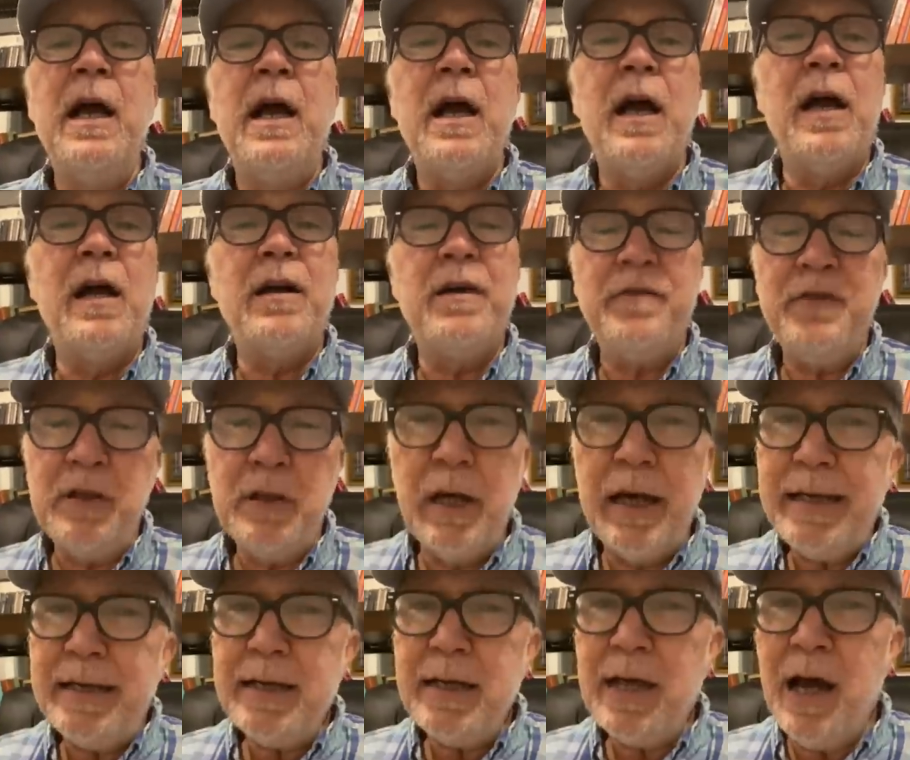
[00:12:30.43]
if you'd
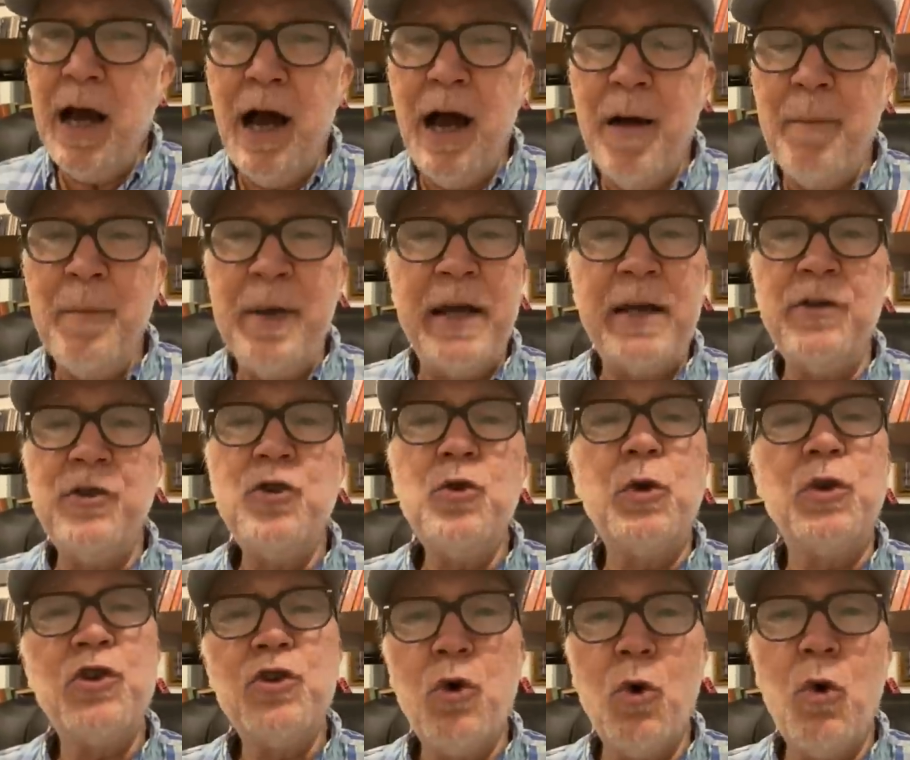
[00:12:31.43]
like to come and do a
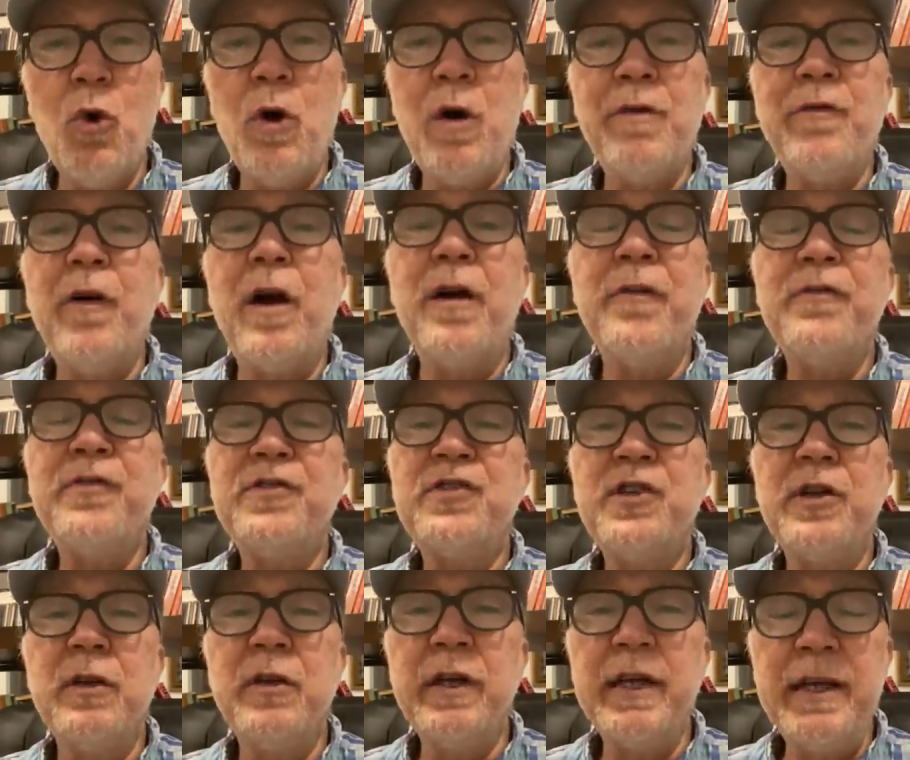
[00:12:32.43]
tour of our
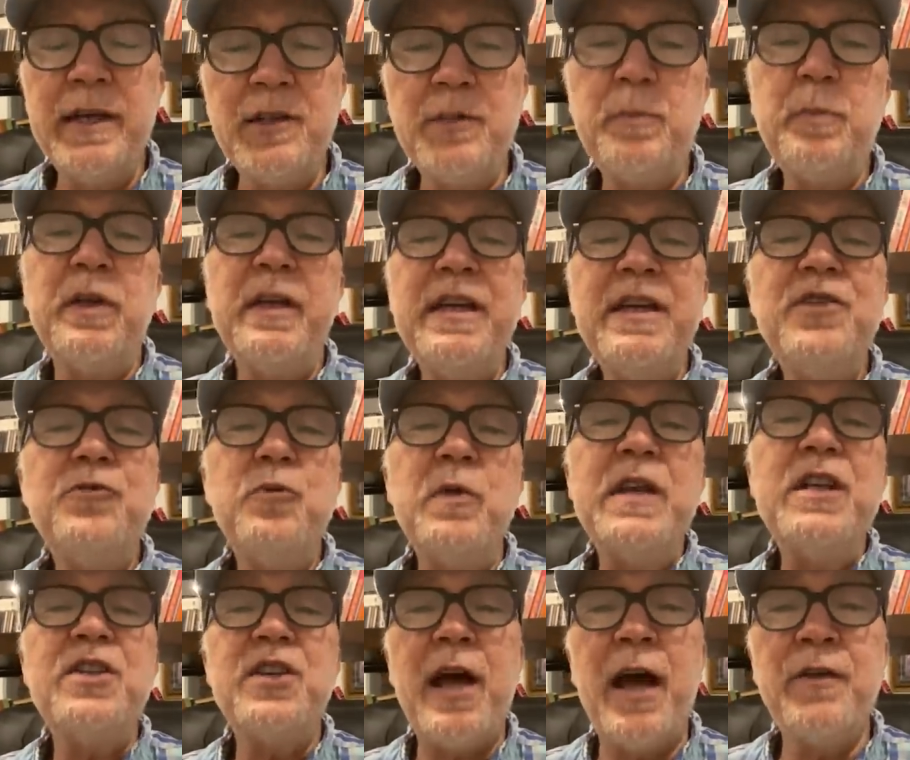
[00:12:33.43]
facilities, please
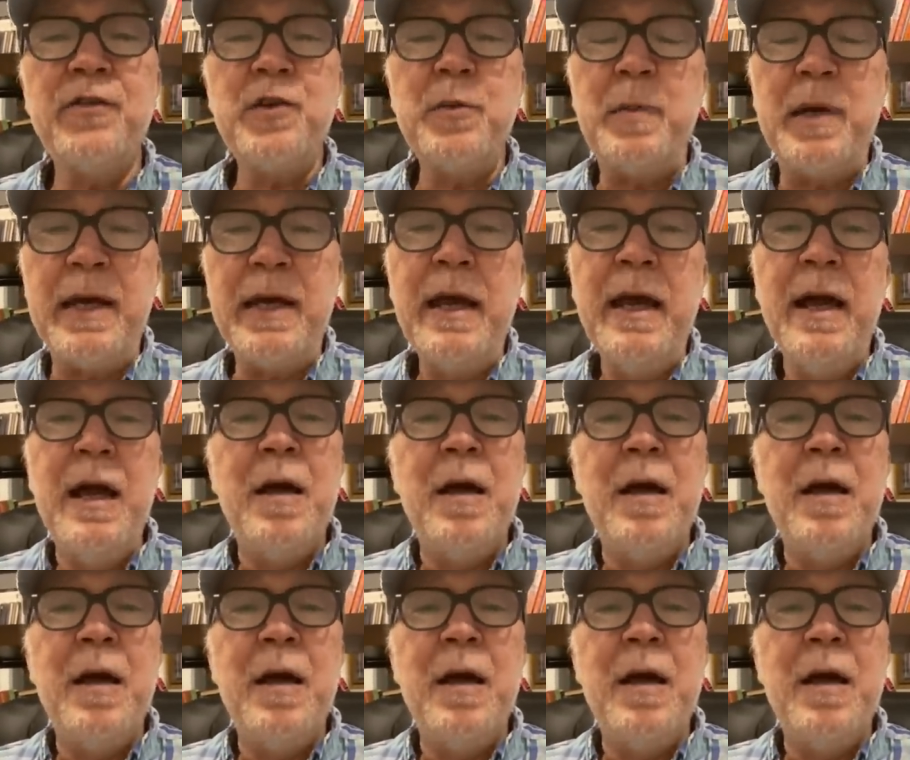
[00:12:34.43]
reach out to me.